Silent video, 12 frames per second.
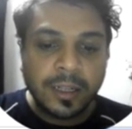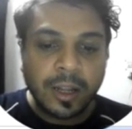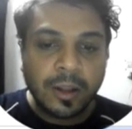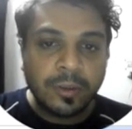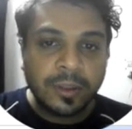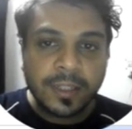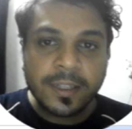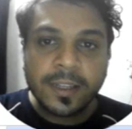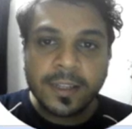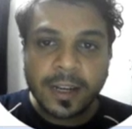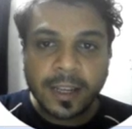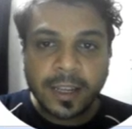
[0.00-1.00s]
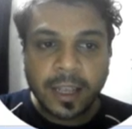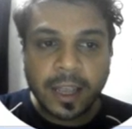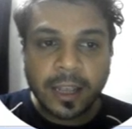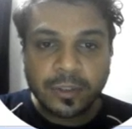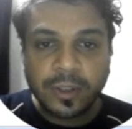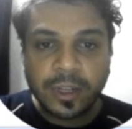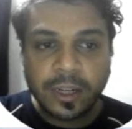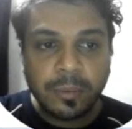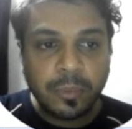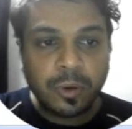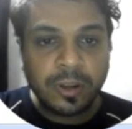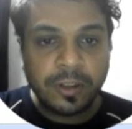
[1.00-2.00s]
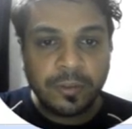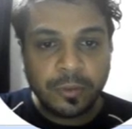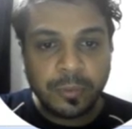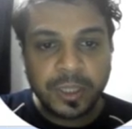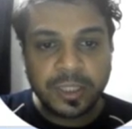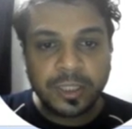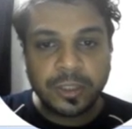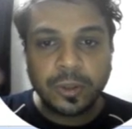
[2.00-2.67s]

Now, this is actually an important information.